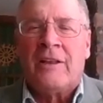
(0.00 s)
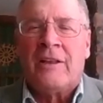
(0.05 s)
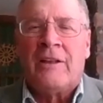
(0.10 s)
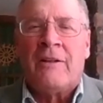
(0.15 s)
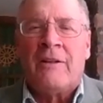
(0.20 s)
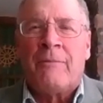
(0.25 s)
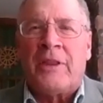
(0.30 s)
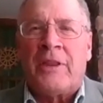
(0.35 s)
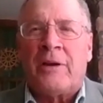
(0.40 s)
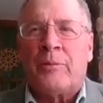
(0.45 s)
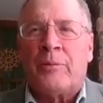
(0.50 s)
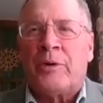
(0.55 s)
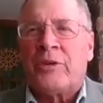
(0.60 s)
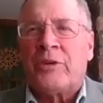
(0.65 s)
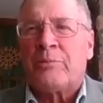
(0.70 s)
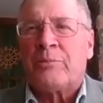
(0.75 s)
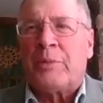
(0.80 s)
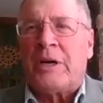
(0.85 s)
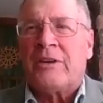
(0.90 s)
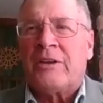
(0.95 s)
that was
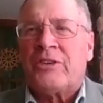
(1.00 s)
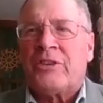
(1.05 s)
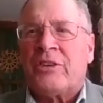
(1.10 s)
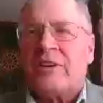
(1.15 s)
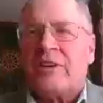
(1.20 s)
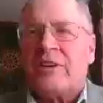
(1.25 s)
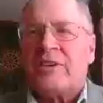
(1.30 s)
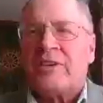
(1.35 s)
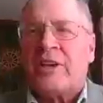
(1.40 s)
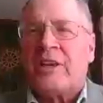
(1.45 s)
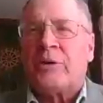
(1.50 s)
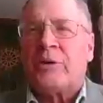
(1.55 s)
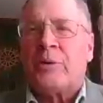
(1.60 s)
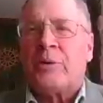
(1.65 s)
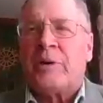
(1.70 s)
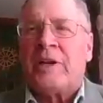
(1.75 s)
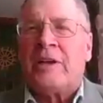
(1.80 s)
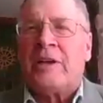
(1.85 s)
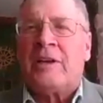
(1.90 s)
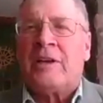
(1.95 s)
processing
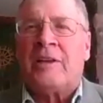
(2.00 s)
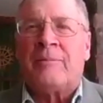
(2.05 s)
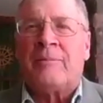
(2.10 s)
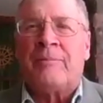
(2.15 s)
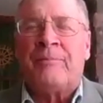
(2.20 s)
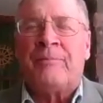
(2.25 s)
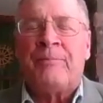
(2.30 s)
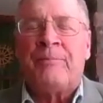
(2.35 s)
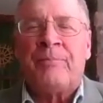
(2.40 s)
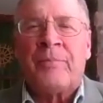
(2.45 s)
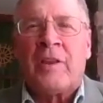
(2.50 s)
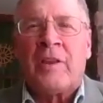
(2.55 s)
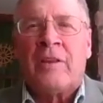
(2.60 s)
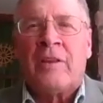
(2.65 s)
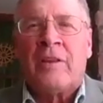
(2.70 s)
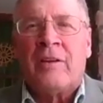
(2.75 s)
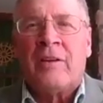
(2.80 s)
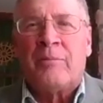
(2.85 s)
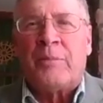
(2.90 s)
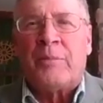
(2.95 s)
uranium
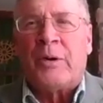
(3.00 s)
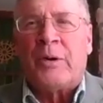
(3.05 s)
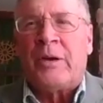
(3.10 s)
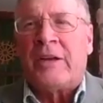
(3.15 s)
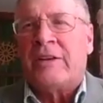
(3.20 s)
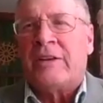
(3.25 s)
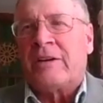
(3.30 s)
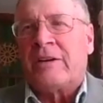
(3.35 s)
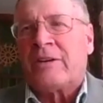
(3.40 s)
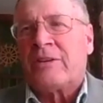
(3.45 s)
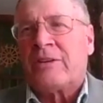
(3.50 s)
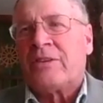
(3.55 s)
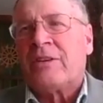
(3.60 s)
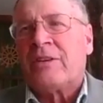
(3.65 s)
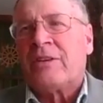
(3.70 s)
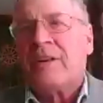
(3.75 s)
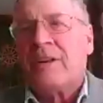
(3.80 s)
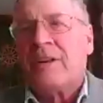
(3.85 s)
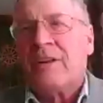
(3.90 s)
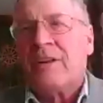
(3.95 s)
products.
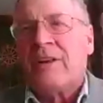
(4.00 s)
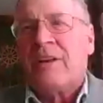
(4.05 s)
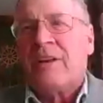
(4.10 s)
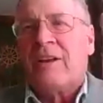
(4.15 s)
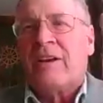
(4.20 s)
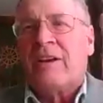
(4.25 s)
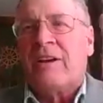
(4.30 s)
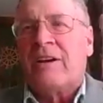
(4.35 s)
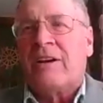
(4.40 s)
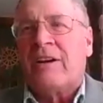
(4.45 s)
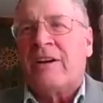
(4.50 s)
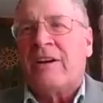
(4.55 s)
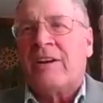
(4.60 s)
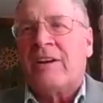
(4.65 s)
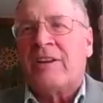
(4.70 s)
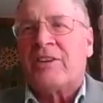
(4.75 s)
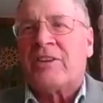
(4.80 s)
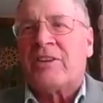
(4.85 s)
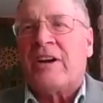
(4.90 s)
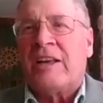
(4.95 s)

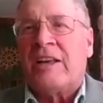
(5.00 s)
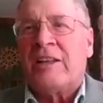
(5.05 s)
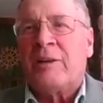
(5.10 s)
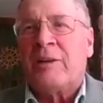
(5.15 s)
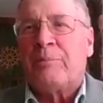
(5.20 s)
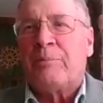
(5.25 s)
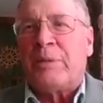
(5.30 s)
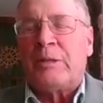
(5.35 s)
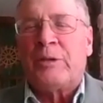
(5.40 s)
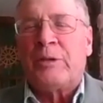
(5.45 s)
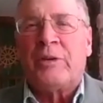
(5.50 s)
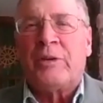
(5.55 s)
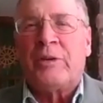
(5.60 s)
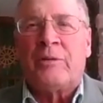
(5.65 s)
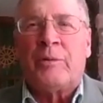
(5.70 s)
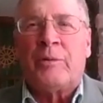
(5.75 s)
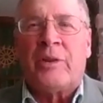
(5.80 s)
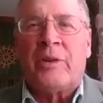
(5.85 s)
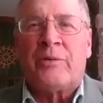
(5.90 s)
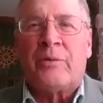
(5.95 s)
It's highly polluted
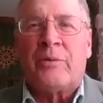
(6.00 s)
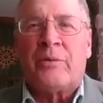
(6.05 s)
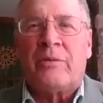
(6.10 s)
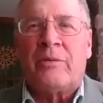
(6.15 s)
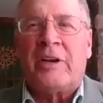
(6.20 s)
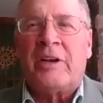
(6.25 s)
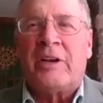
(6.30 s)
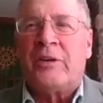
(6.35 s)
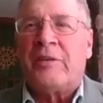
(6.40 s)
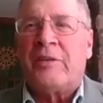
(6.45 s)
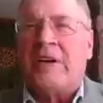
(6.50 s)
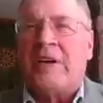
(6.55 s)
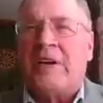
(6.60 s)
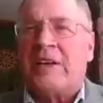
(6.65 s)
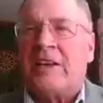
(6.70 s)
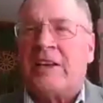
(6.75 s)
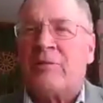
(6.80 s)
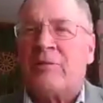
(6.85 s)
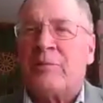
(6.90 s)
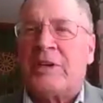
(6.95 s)
with
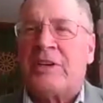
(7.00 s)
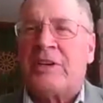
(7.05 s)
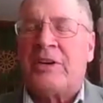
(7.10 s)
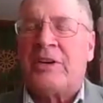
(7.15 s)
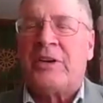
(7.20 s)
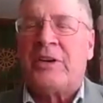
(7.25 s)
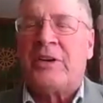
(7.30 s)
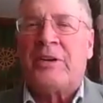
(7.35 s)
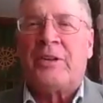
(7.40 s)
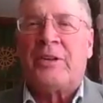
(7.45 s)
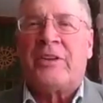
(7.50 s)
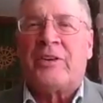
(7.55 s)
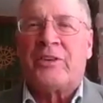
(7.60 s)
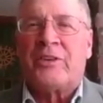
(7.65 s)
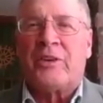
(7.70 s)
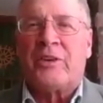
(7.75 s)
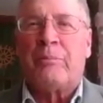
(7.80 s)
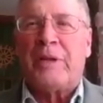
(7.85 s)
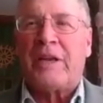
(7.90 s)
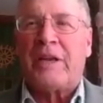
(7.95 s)
radioactive material. There's a
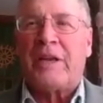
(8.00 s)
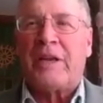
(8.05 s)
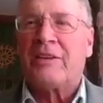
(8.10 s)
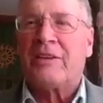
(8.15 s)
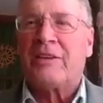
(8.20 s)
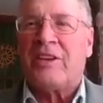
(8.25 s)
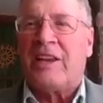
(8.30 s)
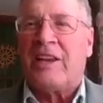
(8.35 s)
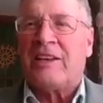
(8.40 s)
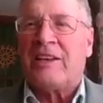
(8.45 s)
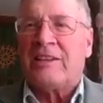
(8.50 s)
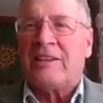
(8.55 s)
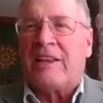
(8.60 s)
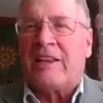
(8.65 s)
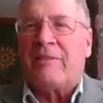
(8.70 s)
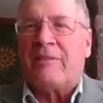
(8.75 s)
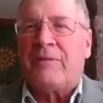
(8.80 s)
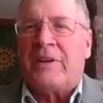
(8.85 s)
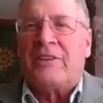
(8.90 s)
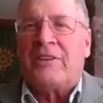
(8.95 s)
big chain
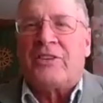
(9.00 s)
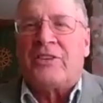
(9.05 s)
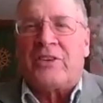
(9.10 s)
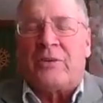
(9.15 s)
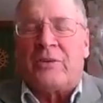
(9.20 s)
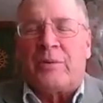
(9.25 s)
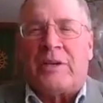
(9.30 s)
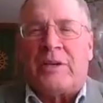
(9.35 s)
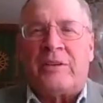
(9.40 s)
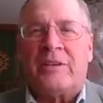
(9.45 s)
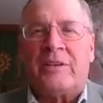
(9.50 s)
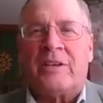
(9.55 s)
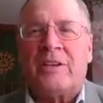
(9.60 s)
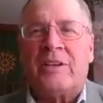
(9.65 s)
link fence around